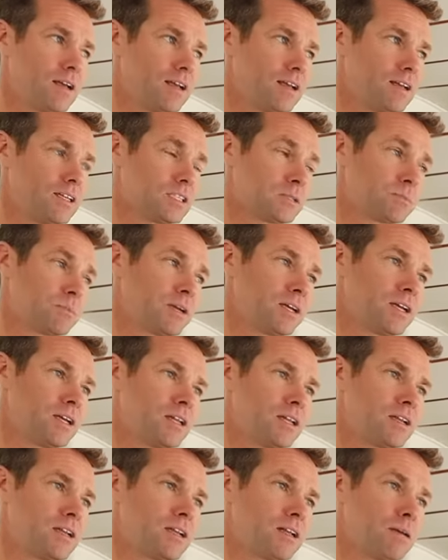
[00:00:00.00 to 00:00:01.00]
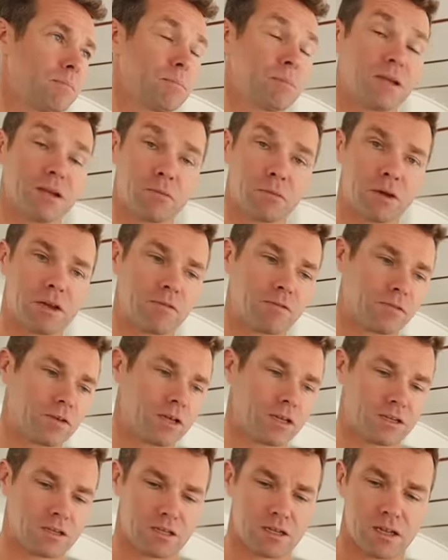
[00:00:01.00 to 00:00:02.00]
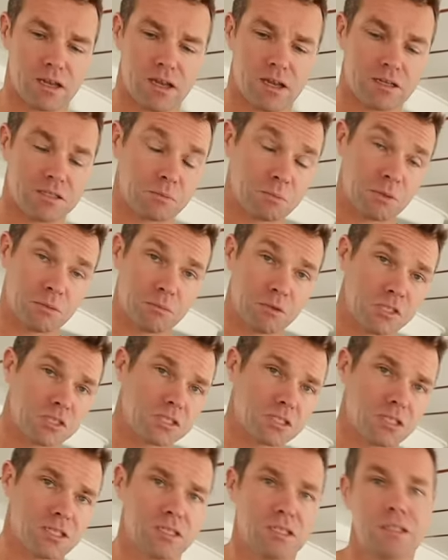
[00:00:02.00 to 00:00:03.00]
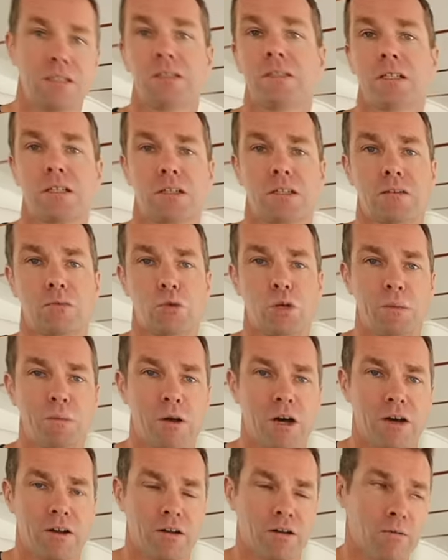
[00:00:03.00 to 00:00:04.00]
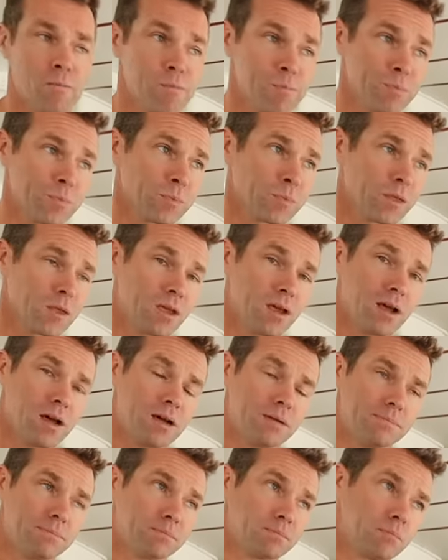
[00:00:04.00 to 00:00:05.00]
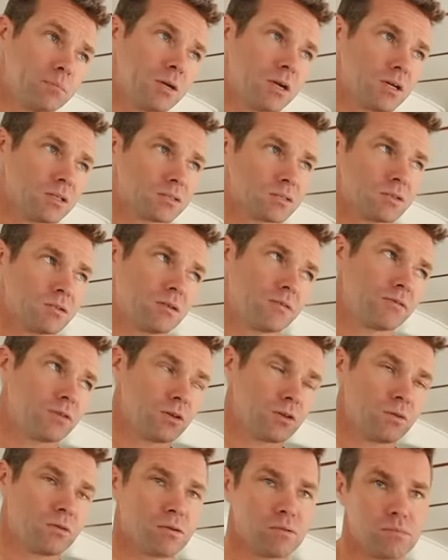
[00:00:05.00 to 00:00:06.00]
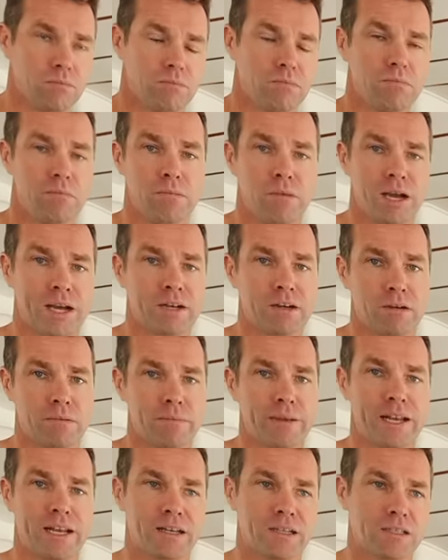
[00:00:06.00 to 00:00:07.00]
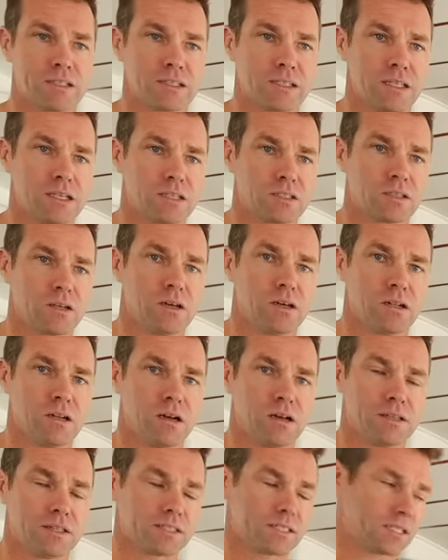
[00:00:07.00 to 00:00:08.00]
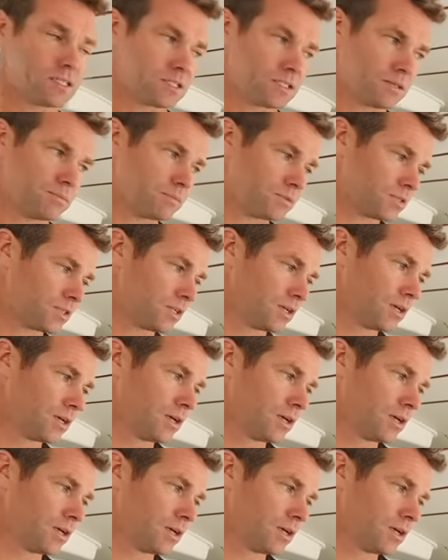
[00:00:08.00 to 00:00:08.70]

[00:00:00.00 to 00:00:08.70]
It's been a big refit. It's been mostly an interior remodel. But also a few minor maintenance things on the systems.